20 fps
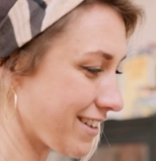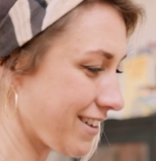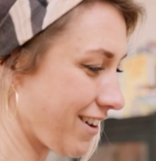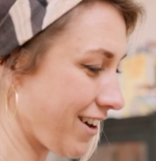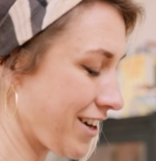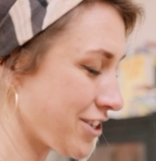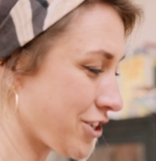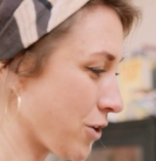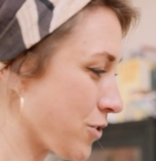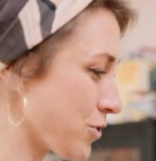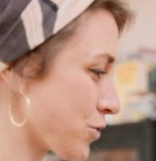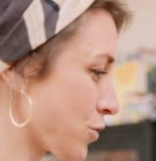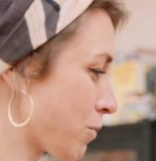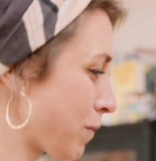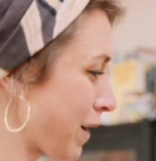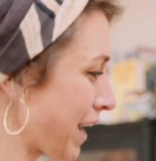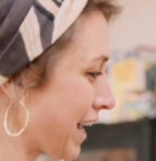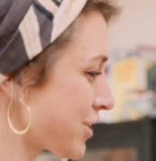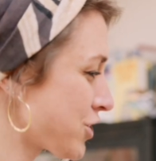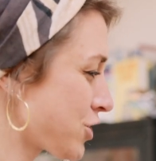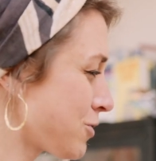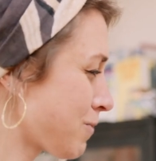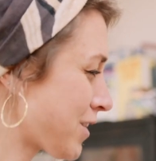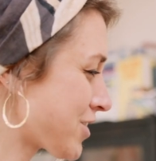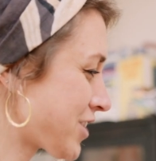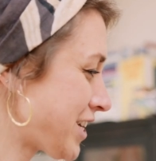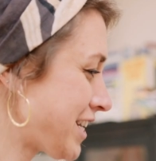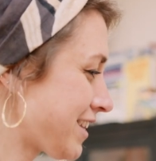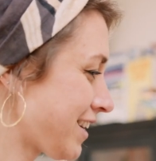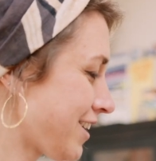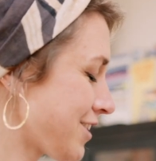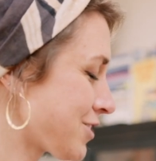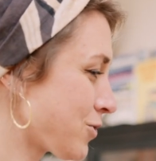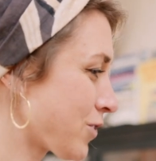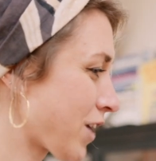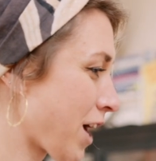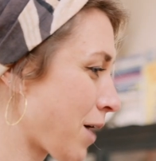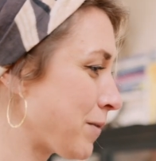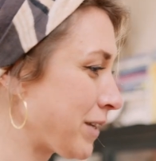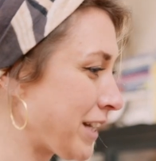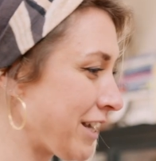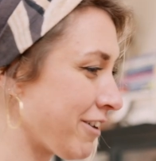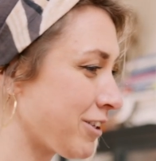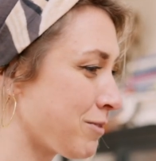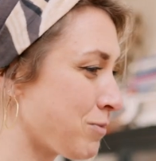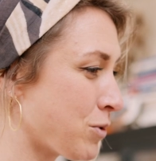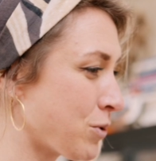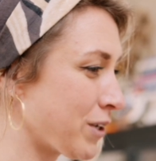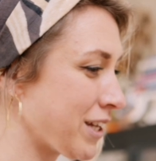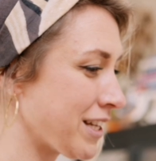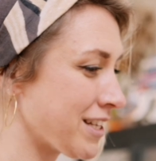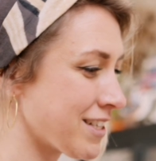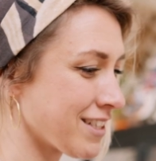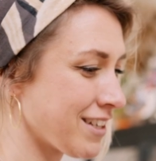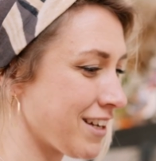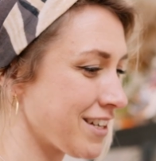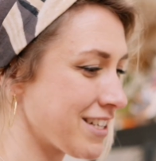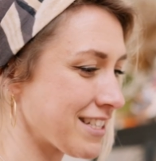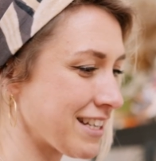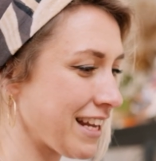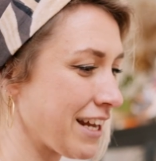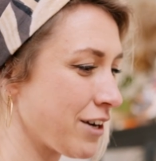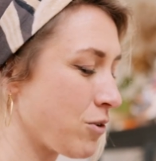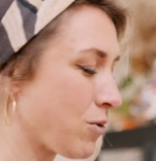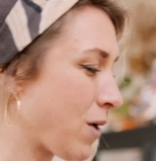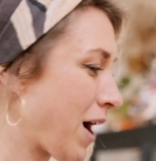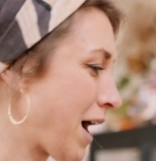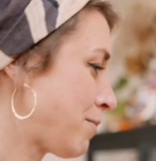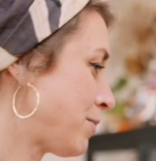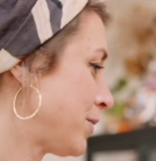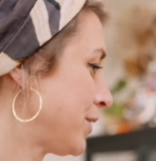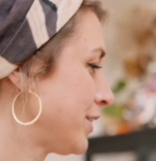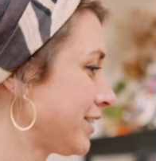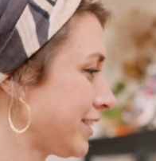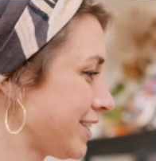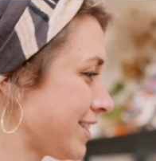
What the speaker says: I don't sort of plan too much either, sort of come in here in the mornings and I just let it all happen